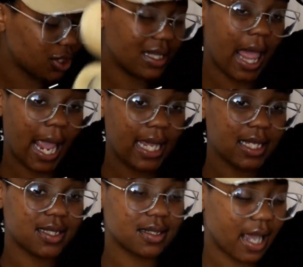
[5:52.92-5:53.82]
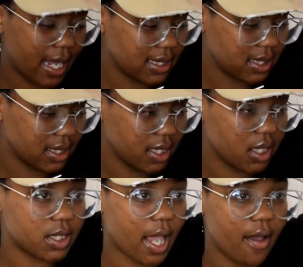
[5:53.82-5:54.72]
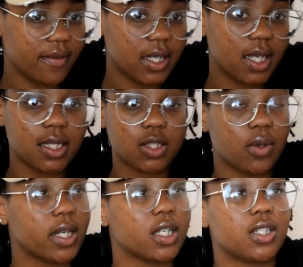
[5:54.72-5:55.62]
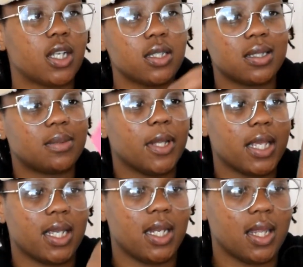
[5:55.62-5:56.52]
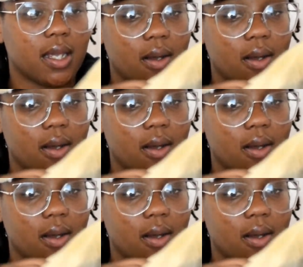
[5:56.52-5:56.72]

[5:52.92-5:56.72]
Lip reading: light, 18-inch heavy, and the 20-inch doesn't smell like anything at